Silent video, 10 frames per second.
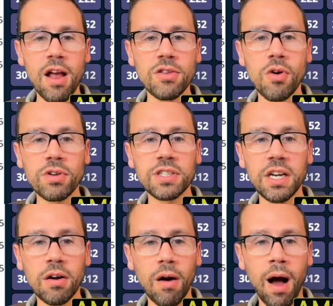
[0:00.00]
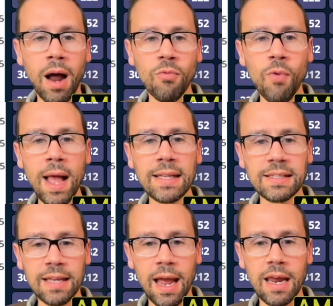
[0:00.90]
Notice here, on
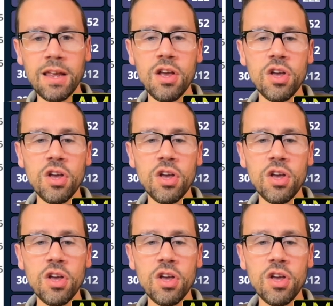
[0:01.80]
Wednesday,